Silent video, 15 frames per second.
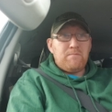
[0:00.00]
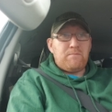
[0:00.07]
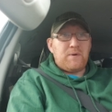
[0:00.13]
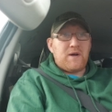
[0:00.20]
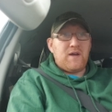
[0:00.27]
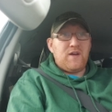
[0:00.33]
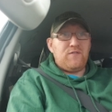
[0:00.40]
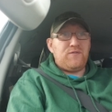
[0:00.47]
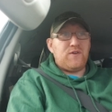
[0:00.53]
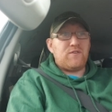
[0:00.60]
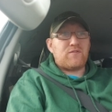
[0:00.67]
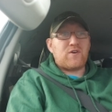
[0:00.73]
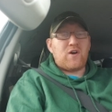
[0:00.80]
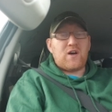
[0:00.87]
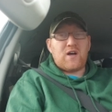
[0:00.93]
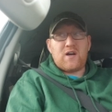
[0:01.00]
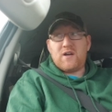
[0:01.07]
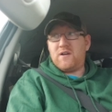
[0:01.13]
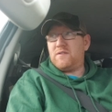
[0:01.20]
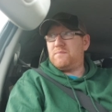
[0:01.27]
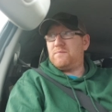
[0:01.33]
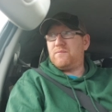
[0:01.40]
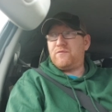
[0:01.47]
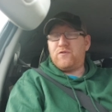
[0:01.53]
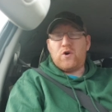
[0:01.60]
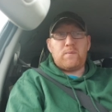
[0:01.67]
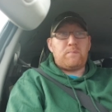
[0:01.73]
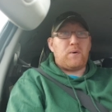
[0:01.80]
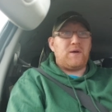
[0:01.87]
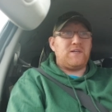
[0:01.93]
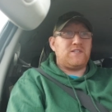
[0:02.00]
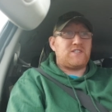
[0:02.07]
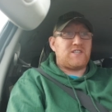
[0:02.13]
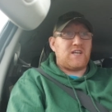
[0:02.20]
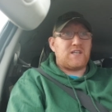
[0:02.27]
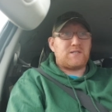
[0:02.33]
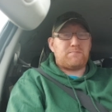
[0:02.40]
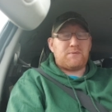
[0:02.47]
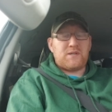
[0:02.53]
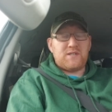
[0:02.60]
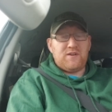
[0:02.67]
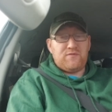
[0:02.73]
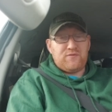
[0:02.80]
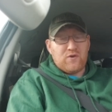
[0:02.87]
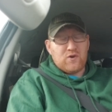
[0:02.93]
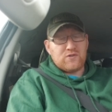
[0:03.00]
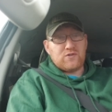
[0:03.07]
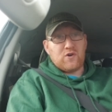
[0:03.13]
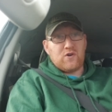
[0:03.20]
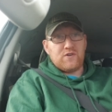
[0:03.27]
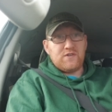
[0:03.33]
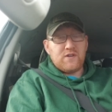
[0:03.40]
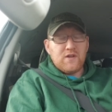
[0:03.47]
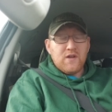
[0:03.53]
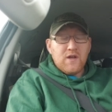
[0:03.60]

But if you've got a 4.6 bloody photon,